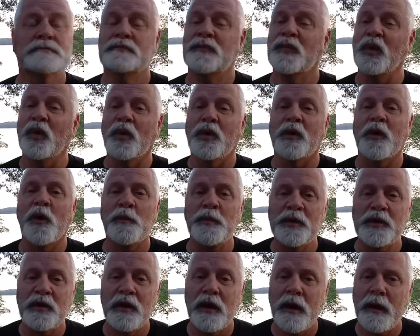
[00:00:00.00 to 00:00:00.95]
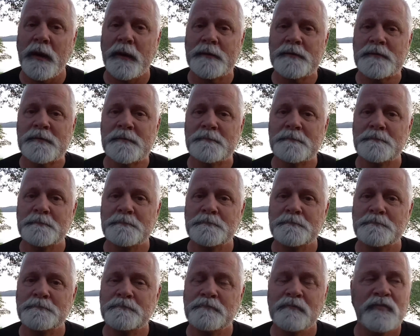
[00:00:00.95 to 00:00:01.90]
Lord, open their eyes.
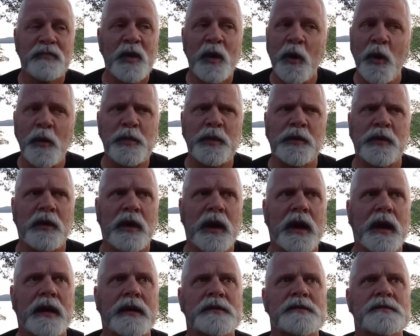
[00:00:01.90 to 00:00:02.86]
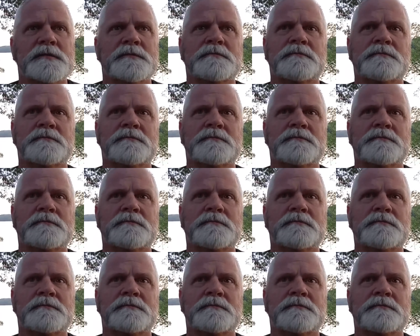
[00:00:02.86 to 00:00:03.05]
Open their eyes.